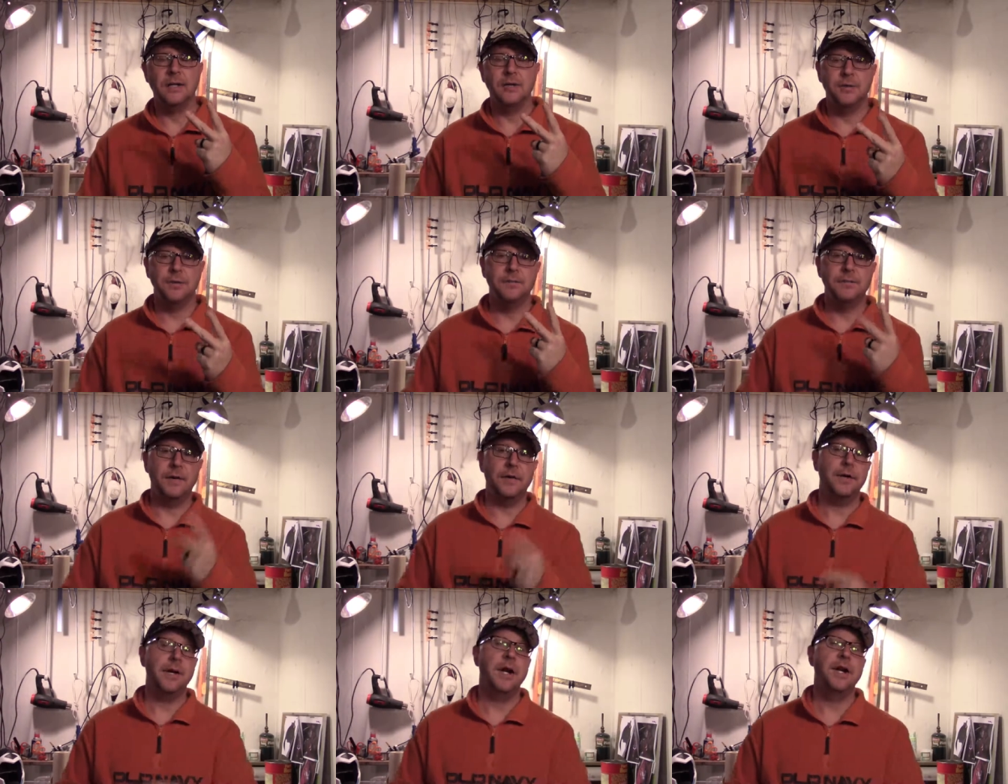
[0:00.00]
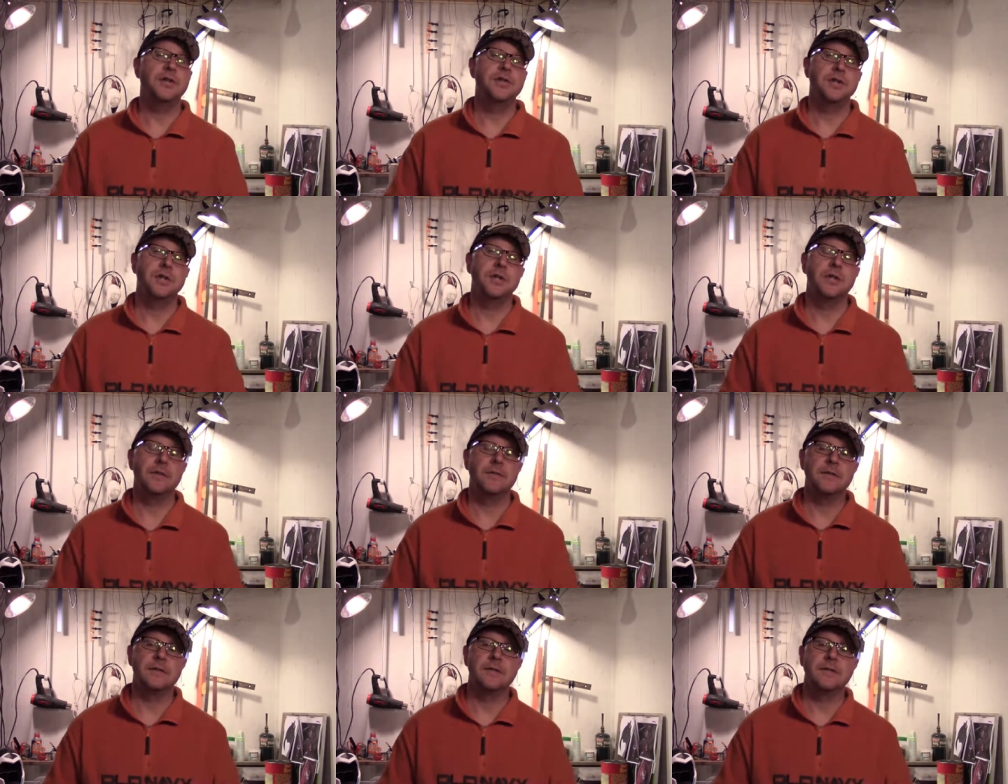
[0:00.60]
do a variation
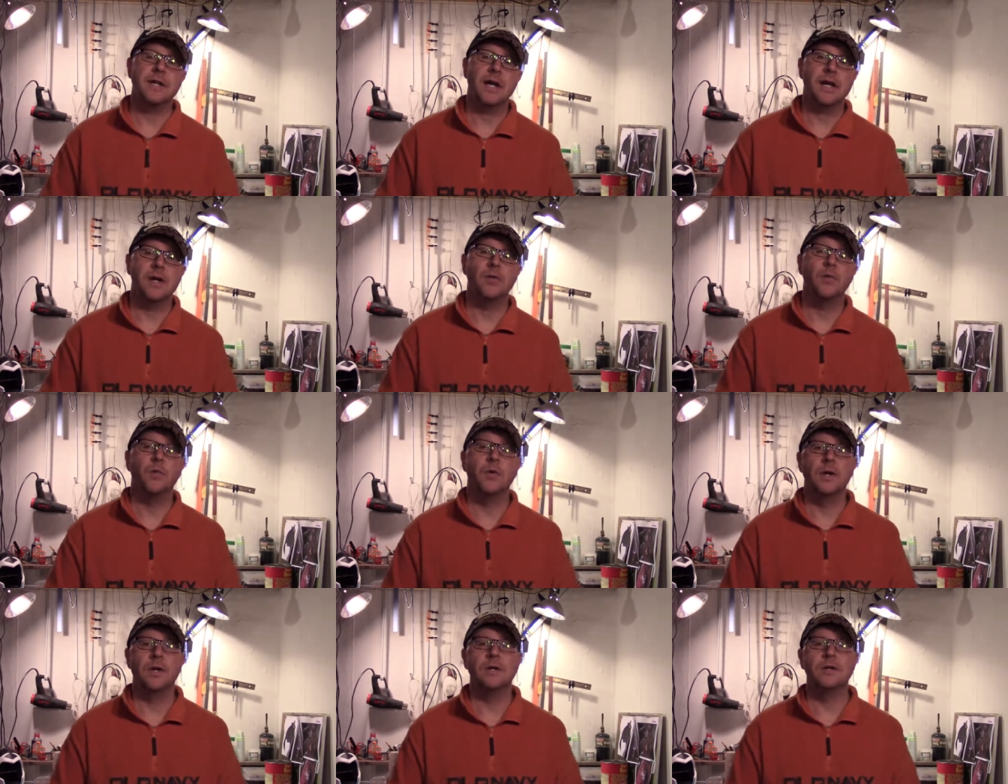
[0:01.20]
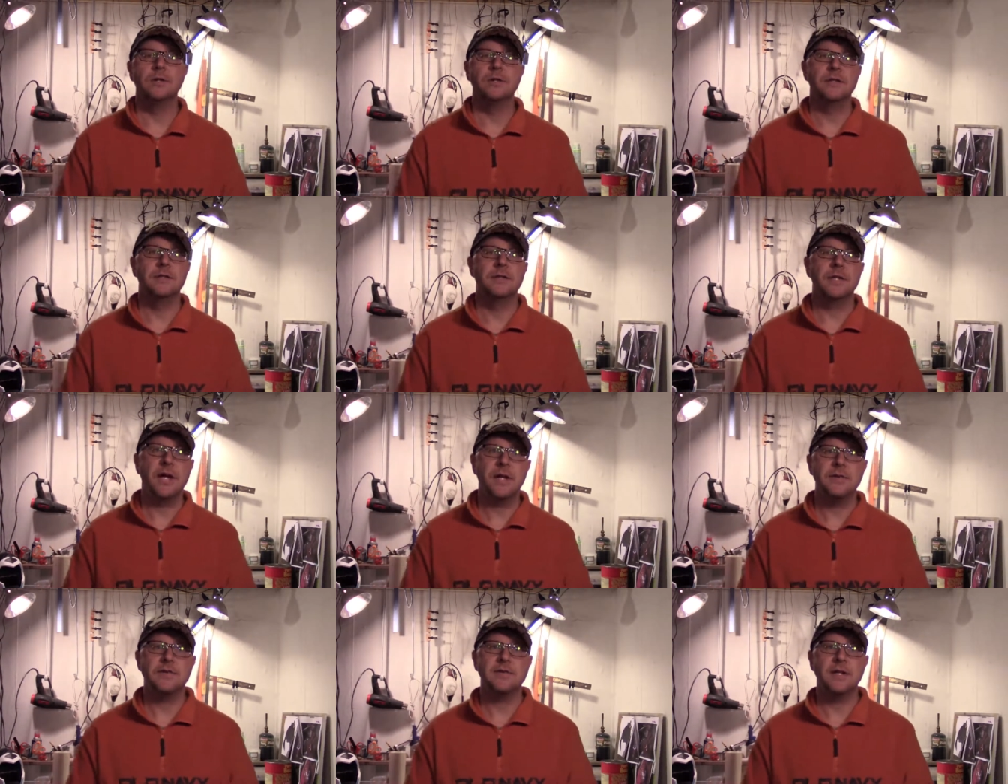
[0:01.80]
of the second one to
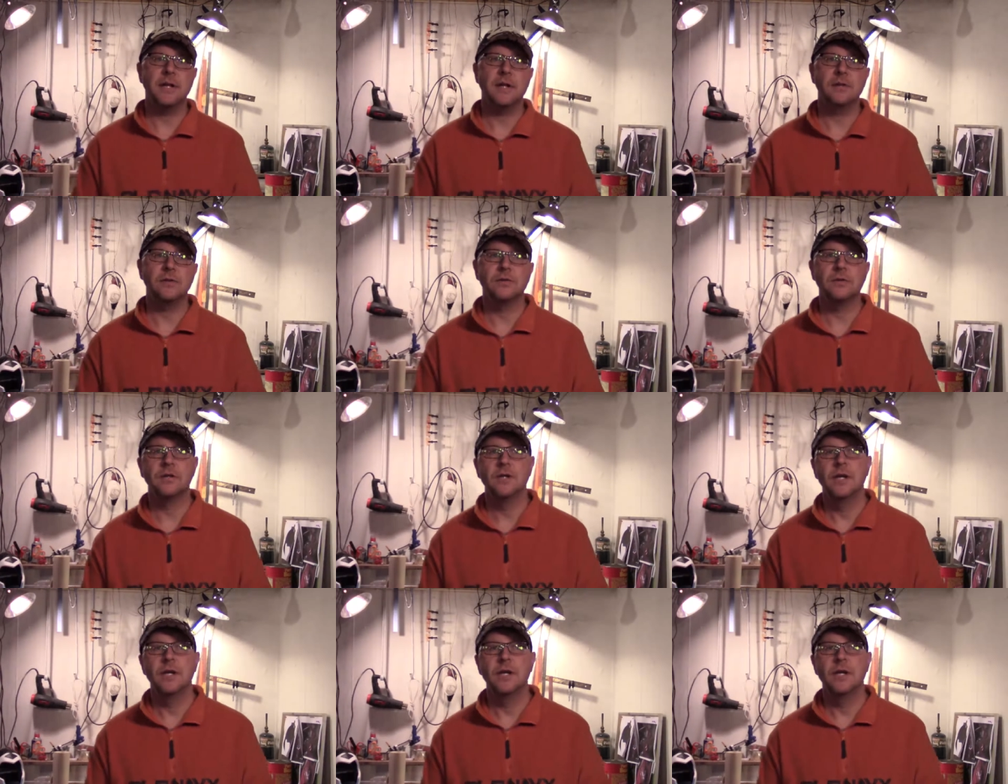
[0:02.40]
test out